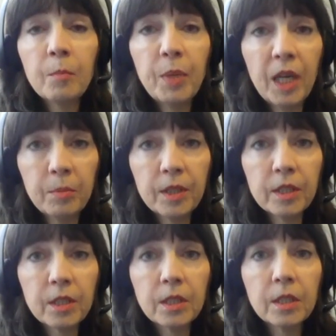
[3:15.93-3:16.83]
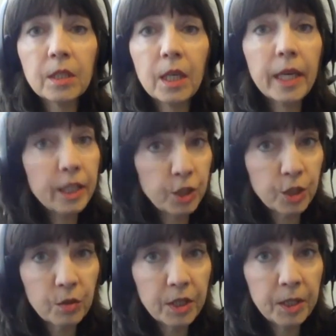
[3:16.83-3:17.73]
Publix ice
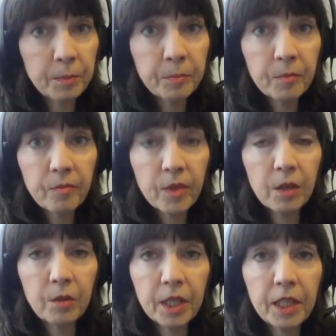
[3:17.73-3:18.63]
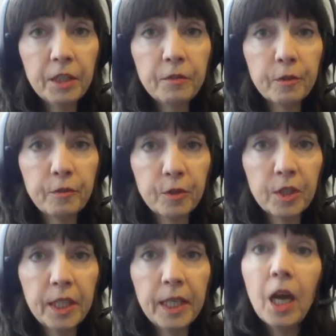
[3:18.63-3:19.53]
cream, okay, for
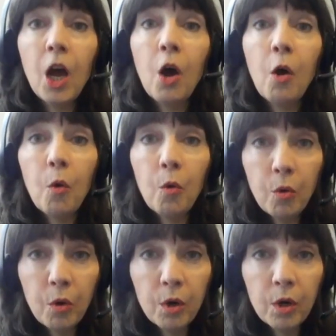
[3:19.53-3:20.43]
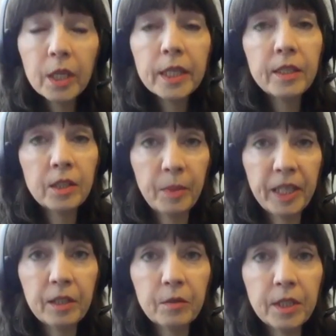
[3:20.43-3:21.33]
free, or in the
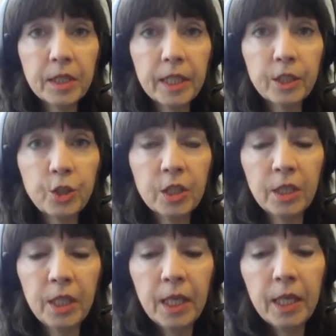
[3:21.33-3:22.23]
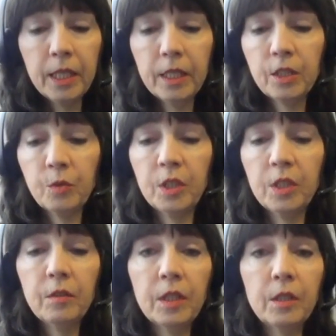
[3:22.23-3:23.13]
bakery section, it's one
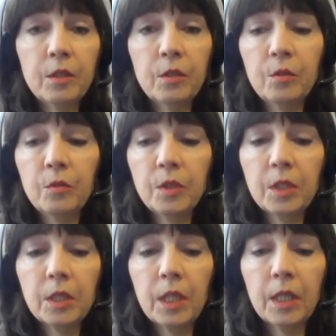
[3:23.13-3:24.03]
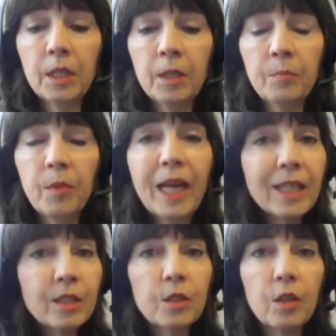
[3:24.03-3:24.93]
of those, I
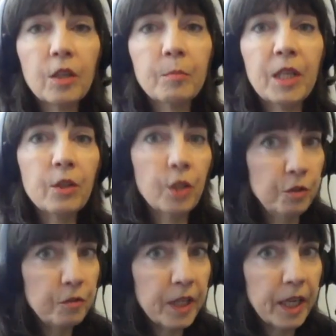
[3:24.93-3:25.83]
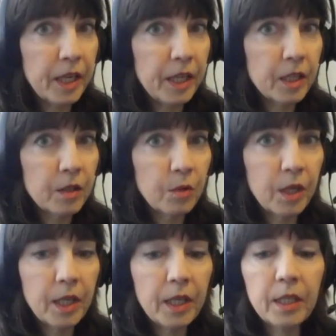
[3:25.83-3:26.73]
guess you call them a loaf cake,
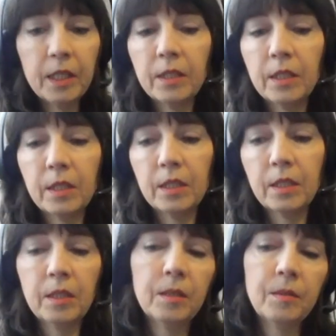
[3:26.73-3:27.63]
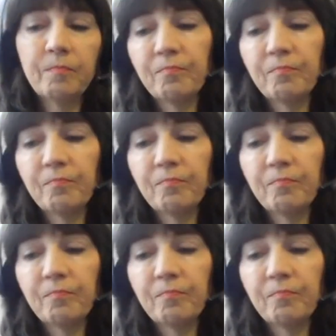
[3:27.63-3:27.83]
right? It's